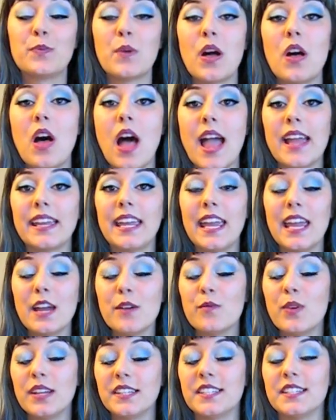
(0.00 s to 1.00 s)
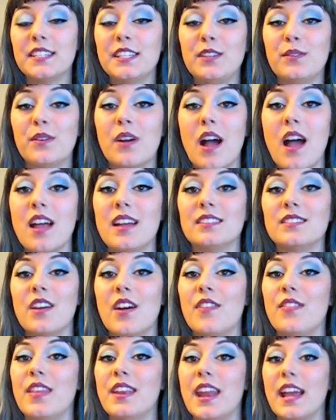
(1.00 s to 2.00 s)
Well, I can't wait to see you guys
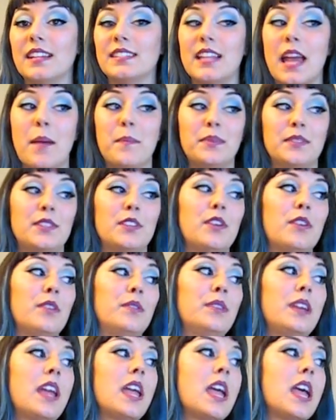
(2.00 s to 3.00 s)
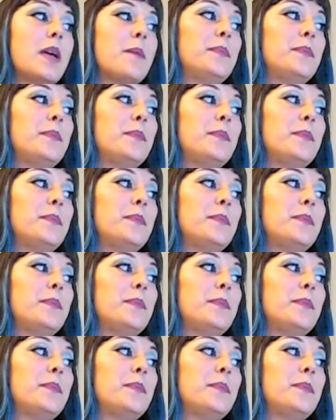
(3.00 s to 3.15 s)
on the next episode,